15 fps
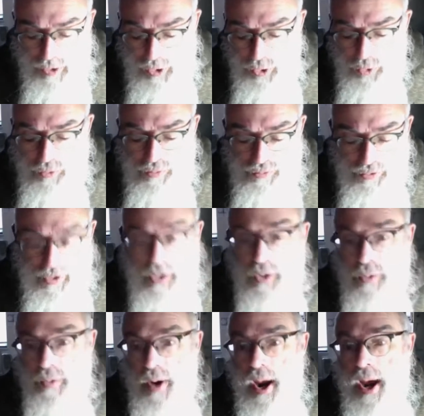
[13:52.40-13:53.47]
you
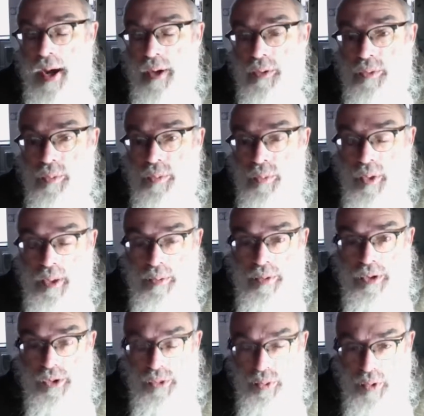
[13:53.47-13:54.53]
figure out what he
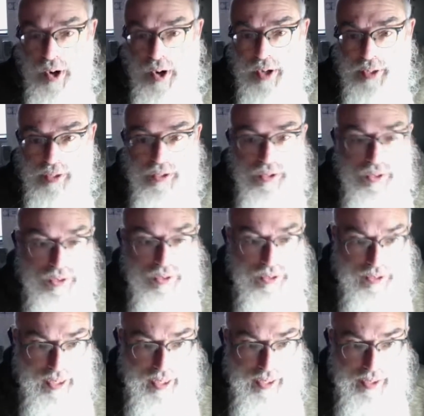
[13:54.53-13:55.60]
was trying to
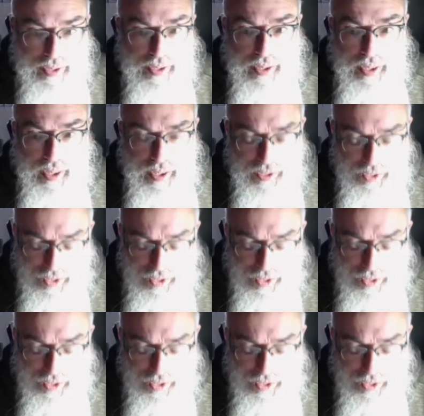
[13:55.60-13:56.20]
say, it